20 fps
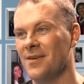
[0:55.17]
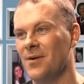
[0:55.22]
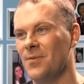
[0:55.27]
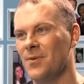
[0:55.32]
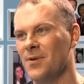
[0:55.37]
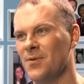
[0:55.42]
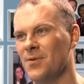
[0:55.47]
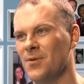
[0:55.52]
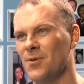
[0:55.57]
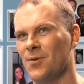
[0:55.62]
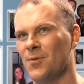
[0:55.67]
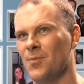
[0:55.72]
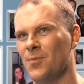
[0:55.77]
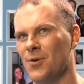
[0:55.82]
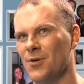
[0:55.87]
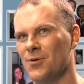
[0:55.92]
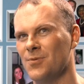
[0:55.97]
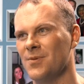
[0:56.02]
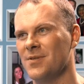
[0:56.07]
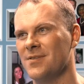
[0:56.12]
I went to
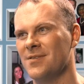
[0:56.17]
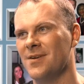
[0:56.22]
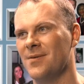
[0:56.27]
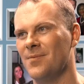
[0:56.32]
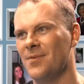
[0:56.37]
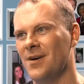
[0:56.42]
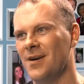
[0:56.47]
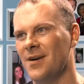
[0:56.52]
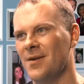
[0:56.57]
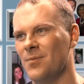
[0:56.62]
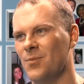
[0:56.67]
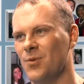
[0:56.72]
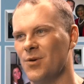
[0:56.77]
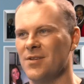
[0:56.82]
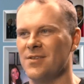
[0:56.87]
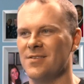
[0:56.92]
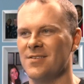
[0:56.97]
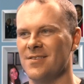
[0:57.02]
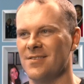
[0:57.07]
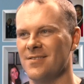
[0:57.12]
Bosmansdam High in
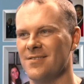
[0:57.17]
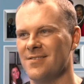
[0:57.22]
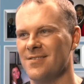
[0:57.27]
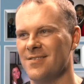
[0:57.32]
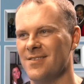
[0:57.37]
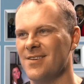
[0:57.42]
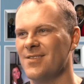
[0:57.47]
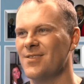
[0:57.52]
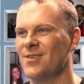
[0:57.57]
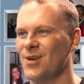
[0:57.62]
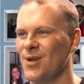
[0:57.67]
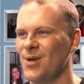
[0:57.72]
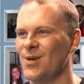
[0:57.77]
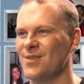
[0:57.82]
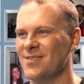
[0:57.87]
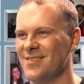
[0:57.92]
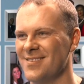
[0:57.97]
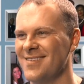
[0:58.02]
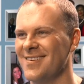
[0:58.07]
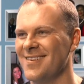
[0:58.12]
Bordersa, so it's
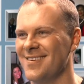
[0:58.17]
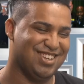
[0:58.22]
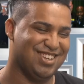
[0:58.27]
close.